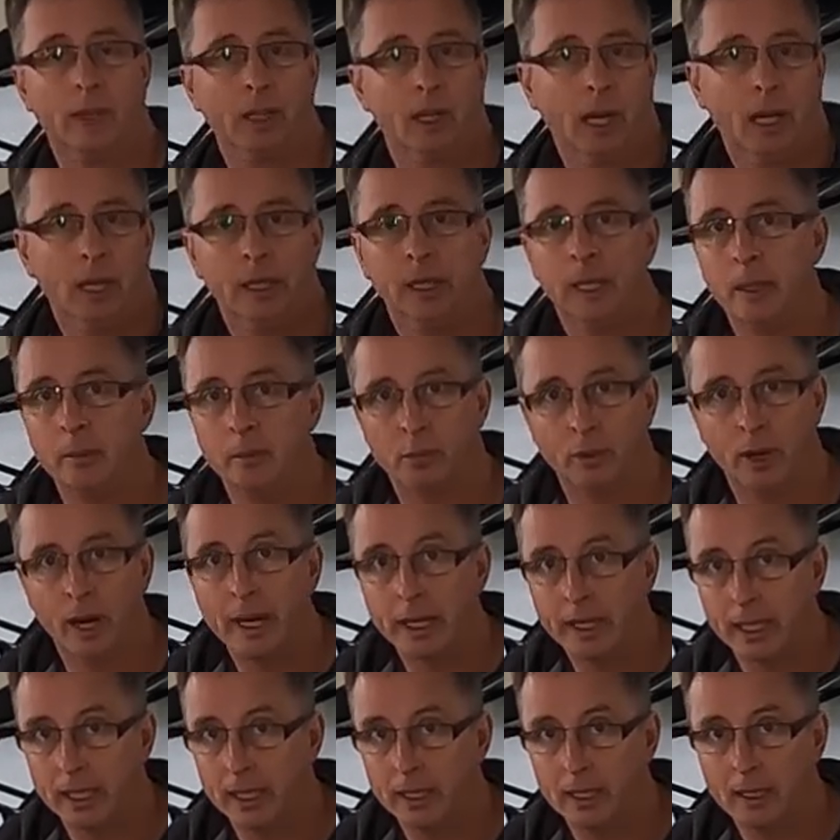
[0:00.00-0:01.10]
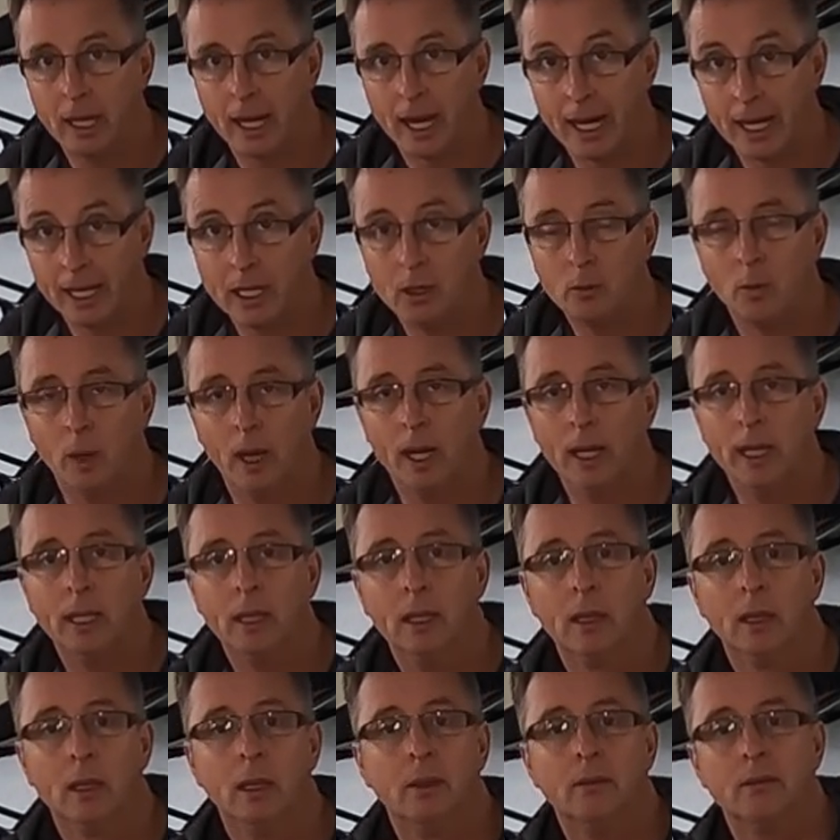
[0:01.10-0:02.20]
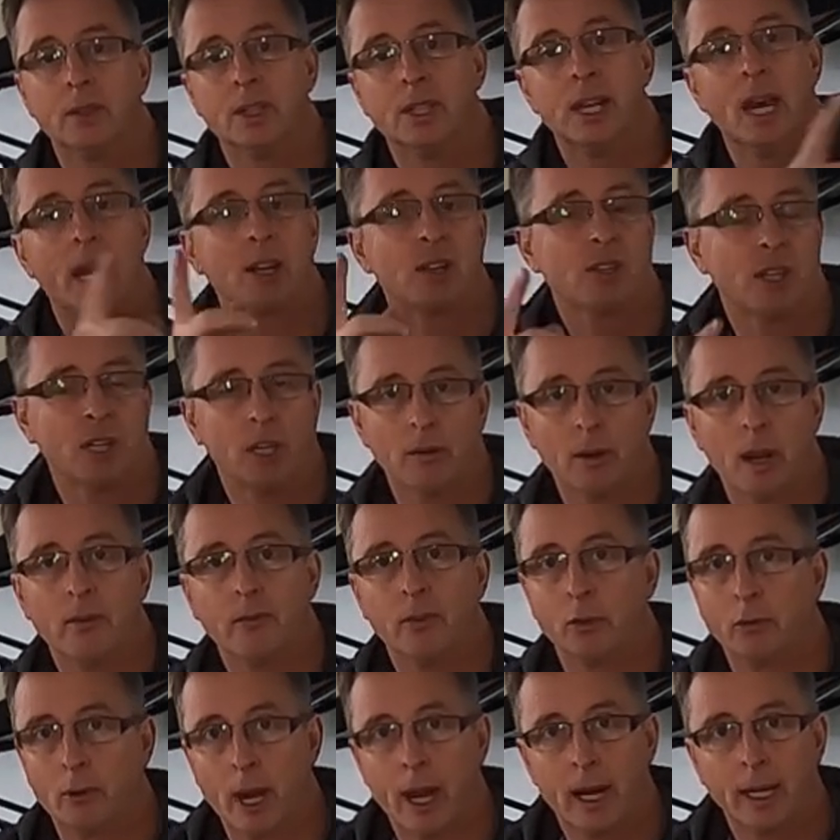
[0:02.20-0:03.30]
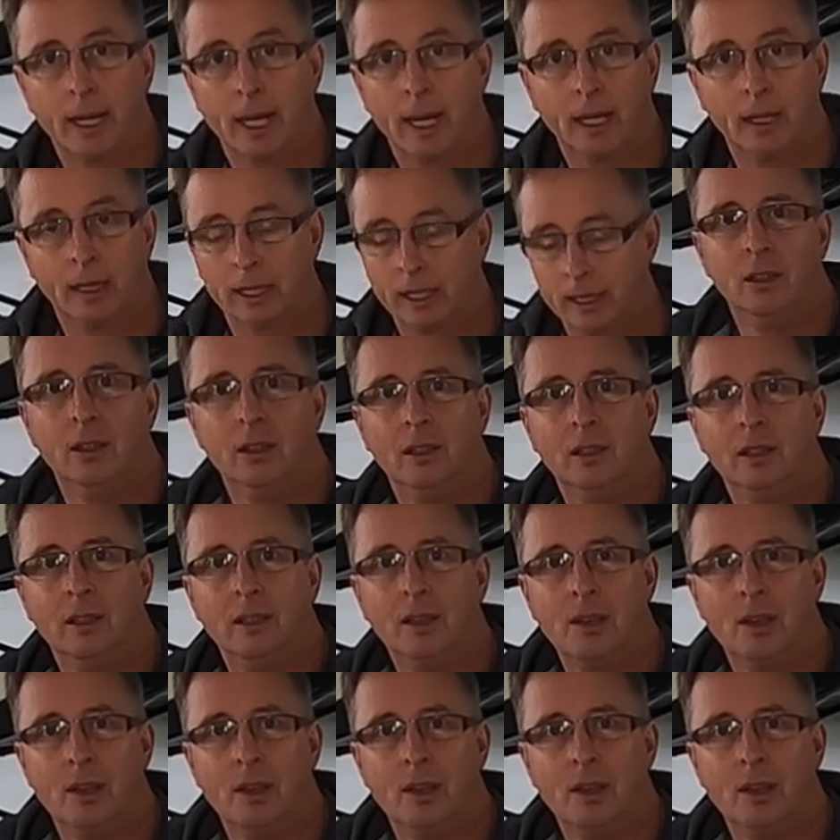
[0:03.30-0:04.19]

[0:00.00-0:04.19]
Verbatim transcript: I figured I only need braking anyway for taxiing around for ground handling.